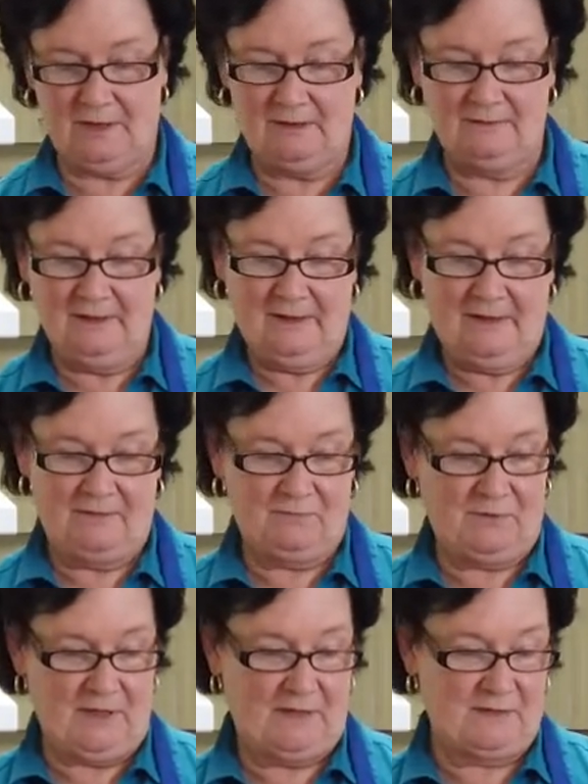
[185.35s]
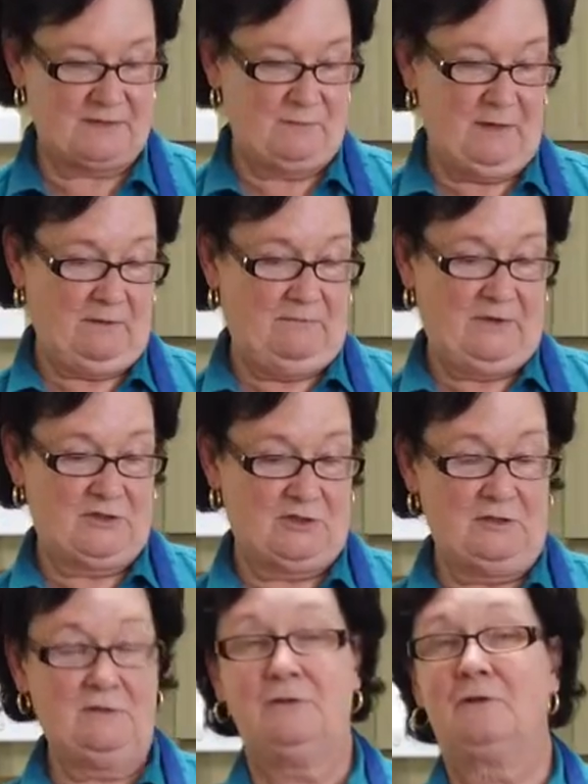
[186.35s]
and if we had
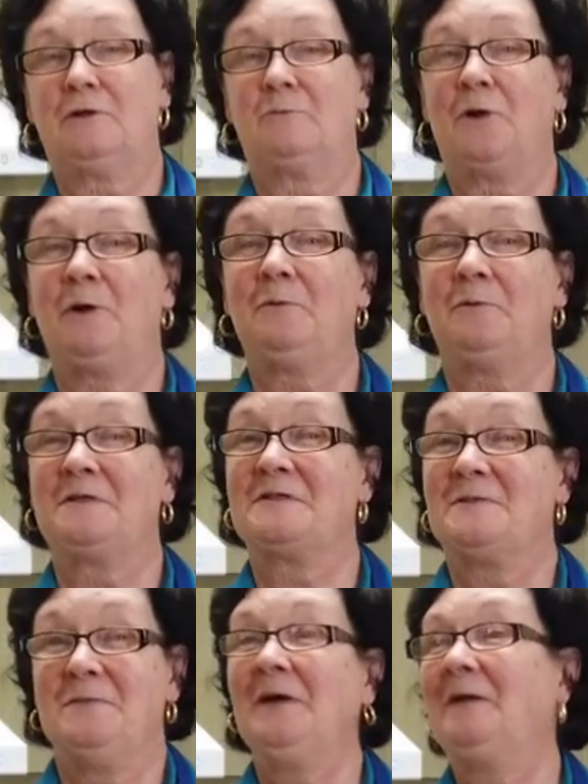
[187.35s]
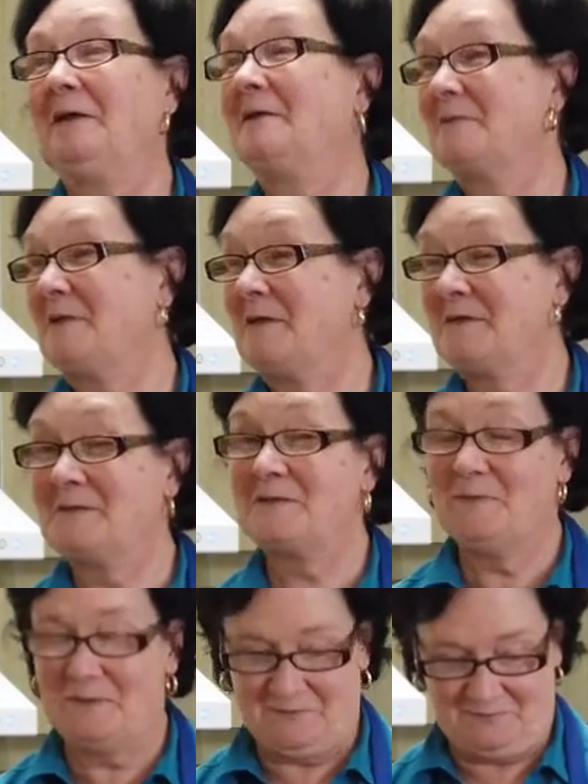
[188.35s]
smell-o-vision, you could probably smell it because it
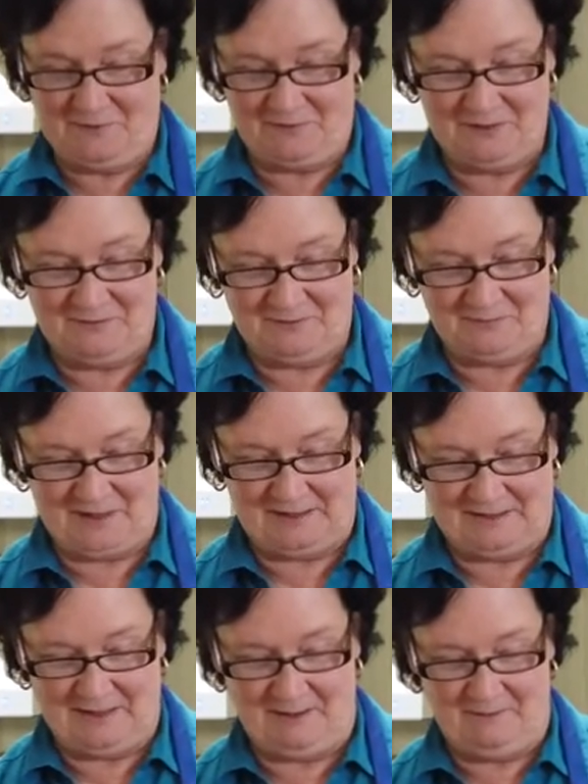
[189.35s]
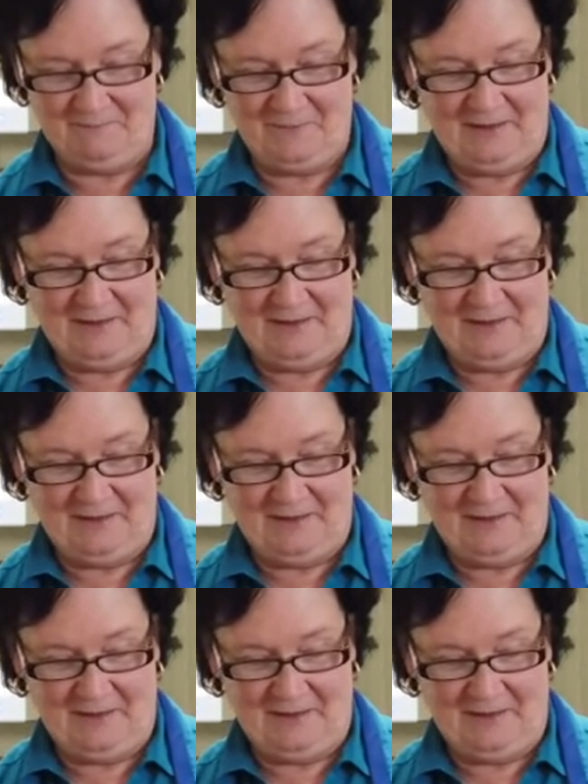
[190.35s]
smells very good right now.